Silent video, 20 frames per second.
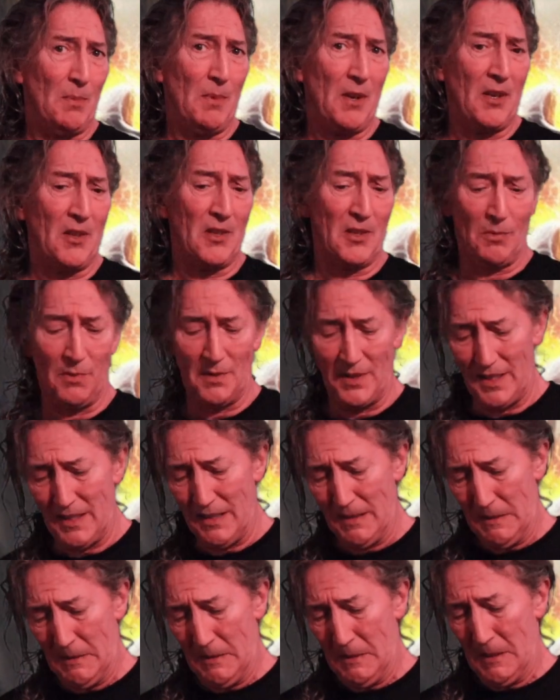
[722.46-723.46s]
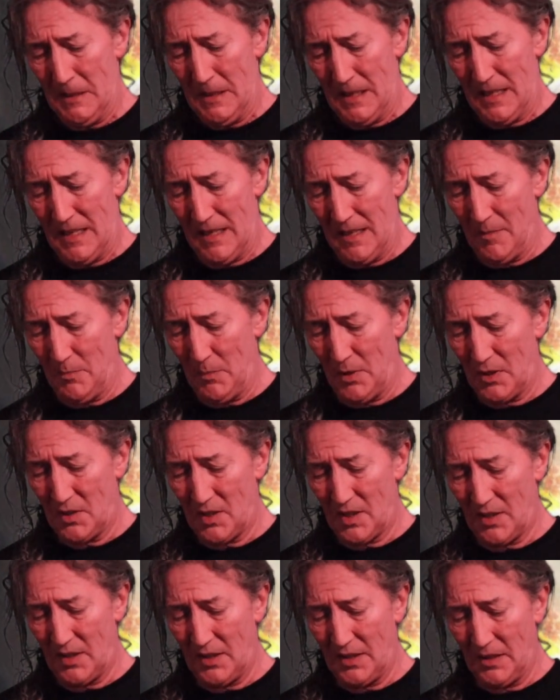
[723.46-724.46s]
be honest with you, because
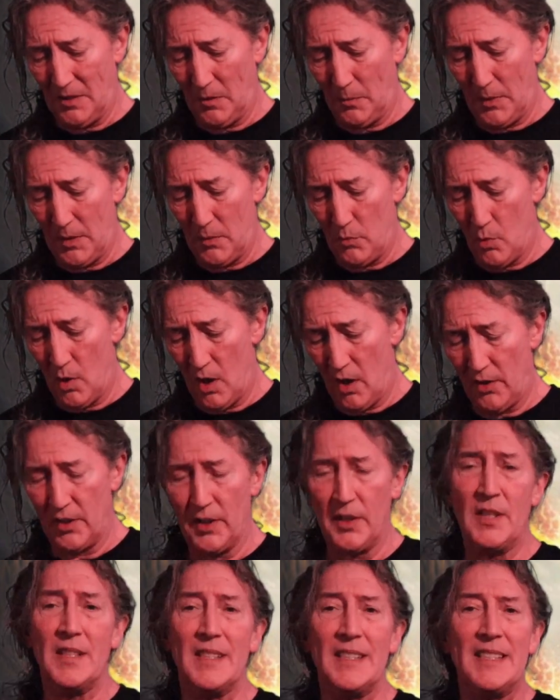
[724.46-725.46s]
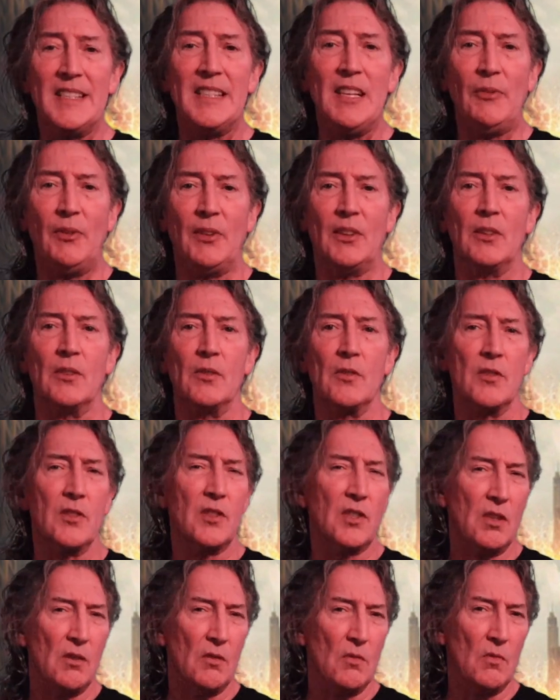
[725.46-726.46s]
I think it'll be rather difficult
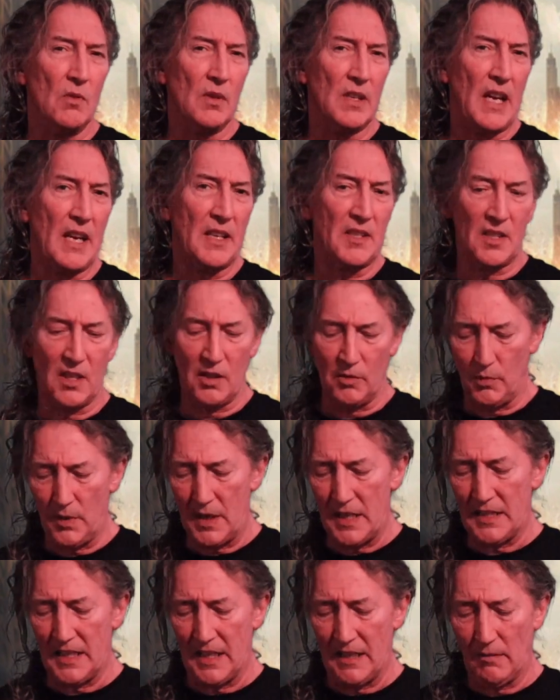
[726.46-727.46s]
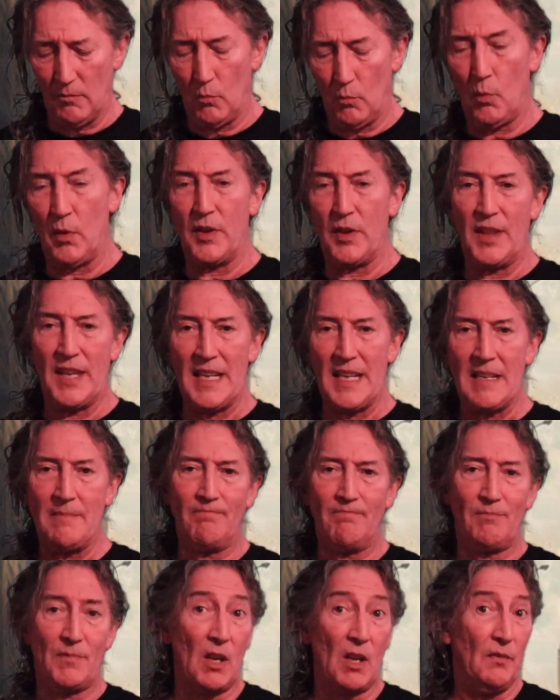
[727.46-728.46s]
to get a reading with the
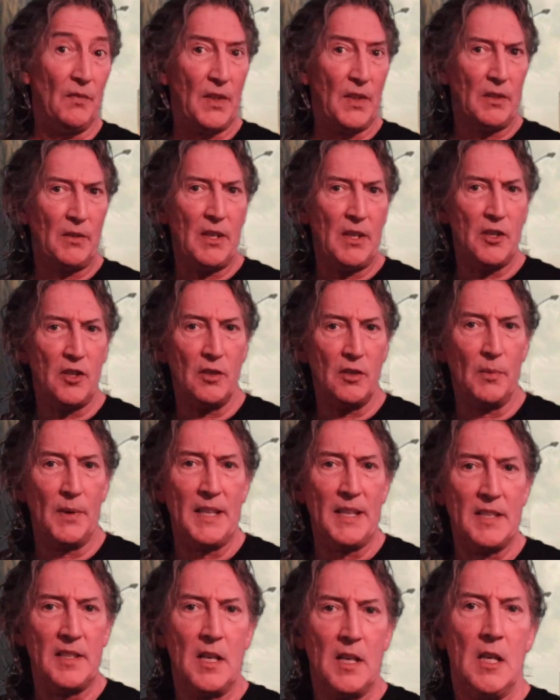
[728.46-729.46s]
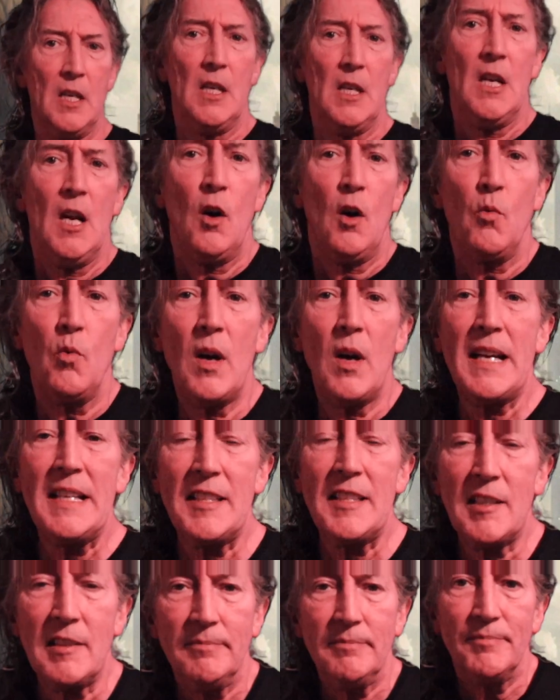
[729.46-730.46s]
configuration the way it is.
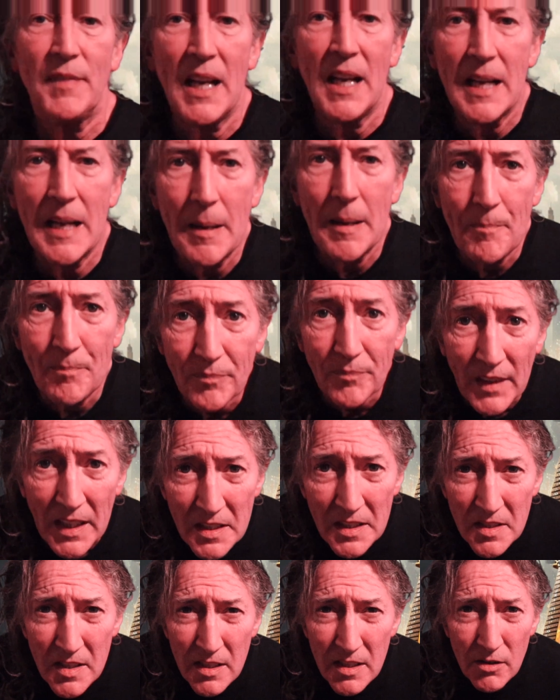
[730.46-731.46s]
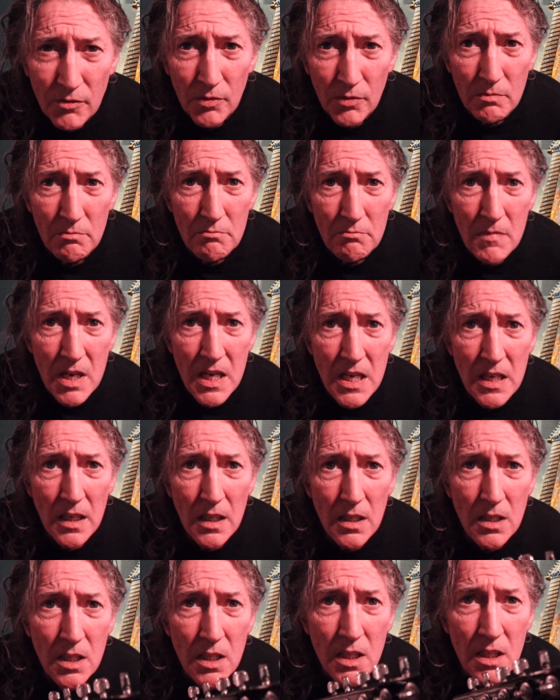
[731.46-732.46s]
Right, that's it from me
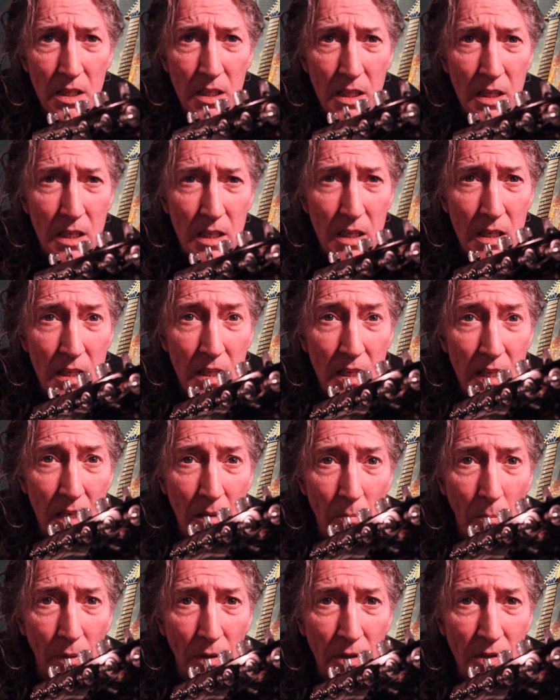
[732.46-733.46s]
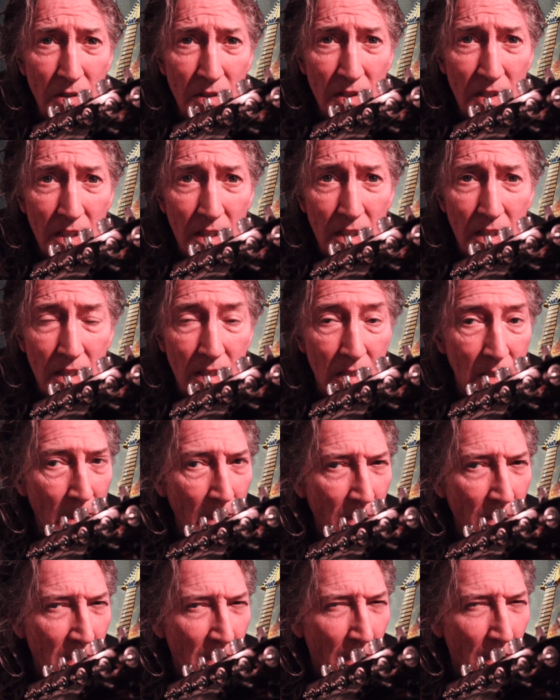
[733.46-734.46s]
and the Burns, and
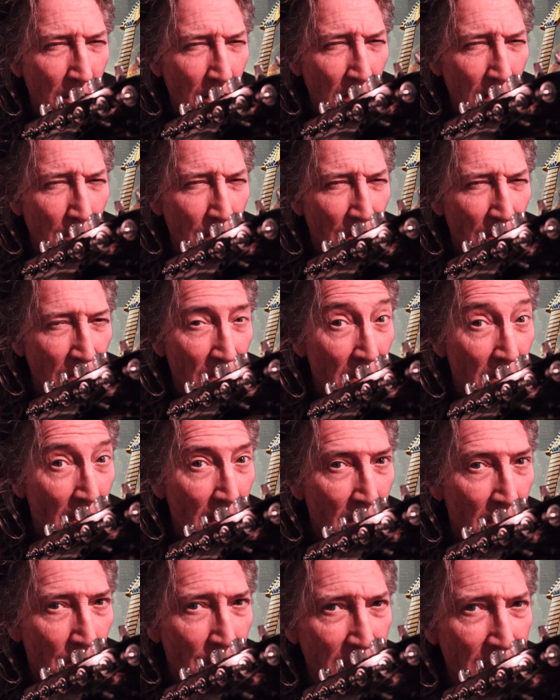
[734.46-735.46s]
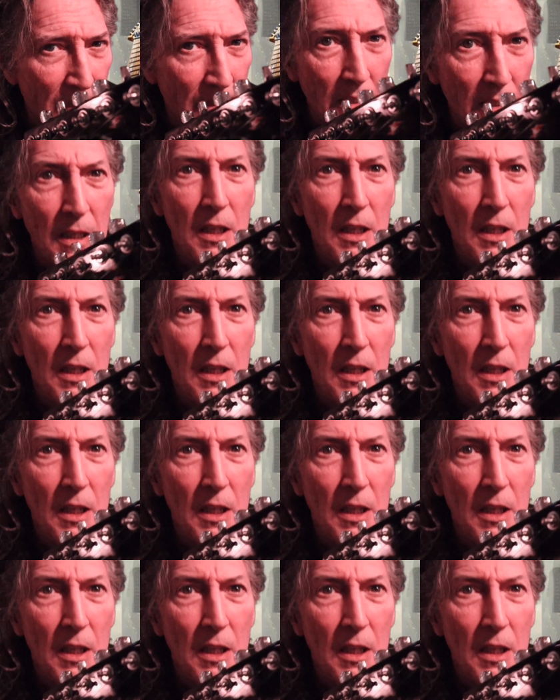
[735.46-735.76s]
yes, another Burns next week.